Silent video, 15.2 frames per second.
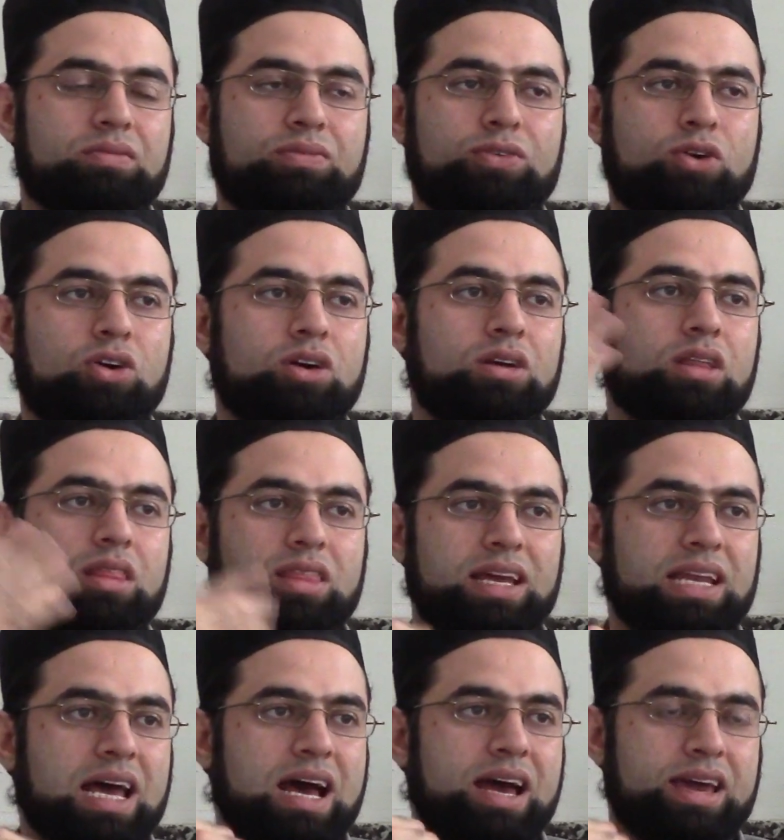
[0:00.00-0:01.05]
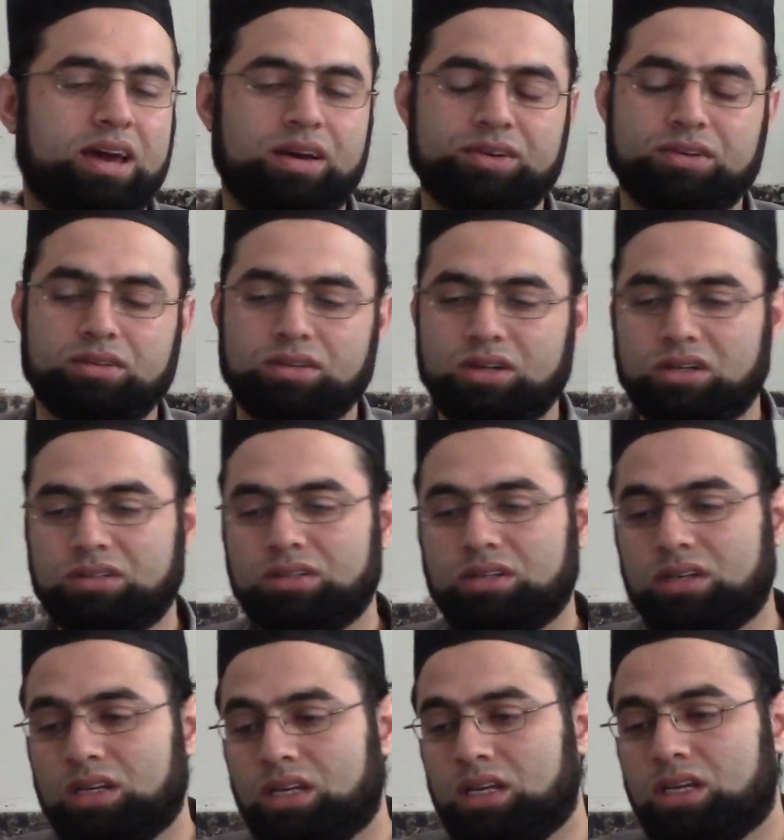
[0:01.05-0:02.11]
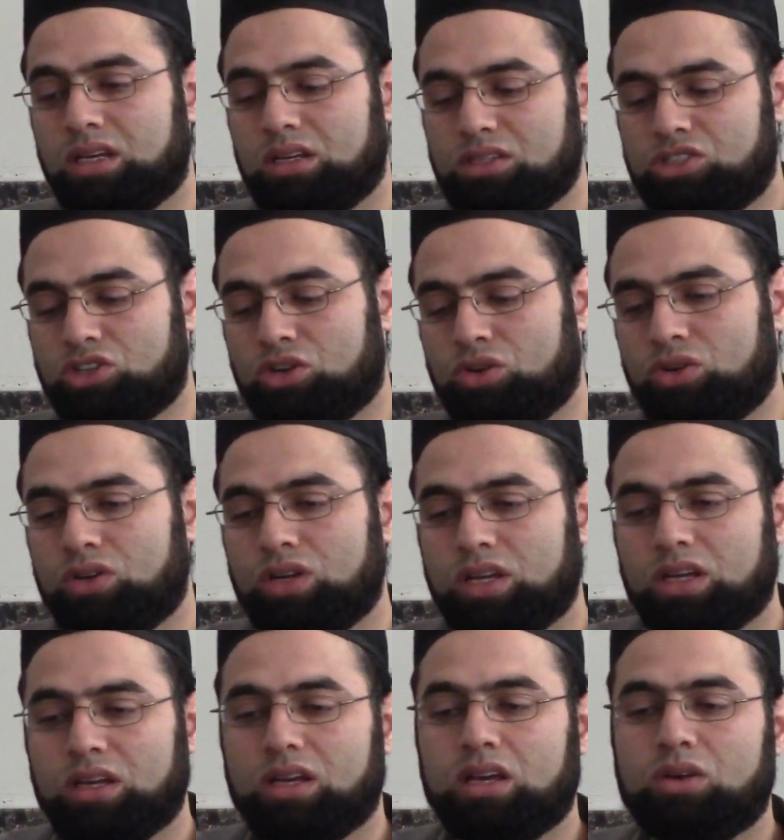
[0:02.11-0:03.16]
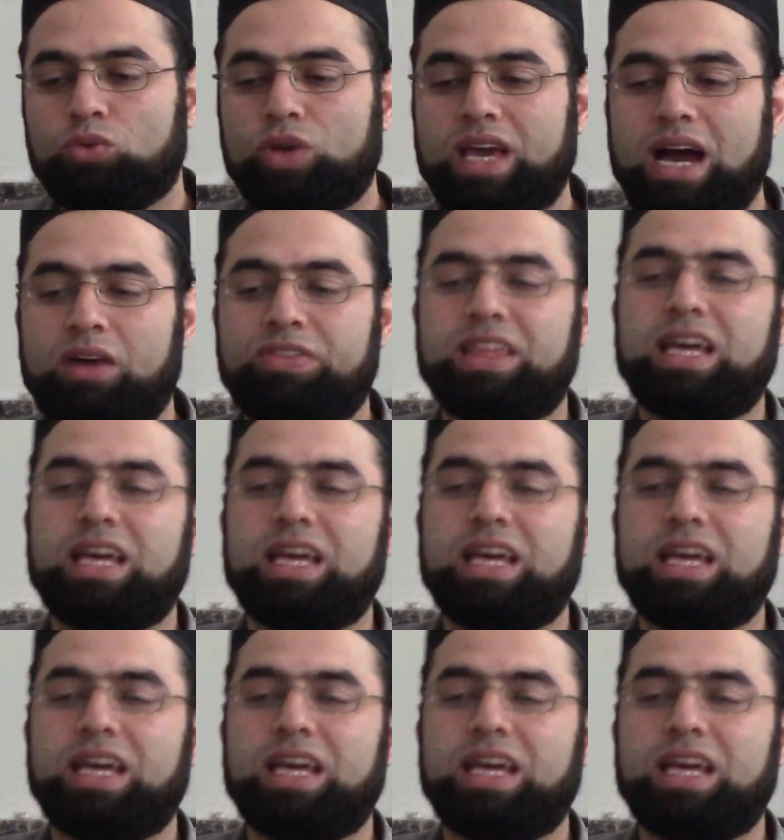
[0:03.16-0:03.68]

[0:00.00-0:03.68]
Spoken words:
4 thanaya. So, we have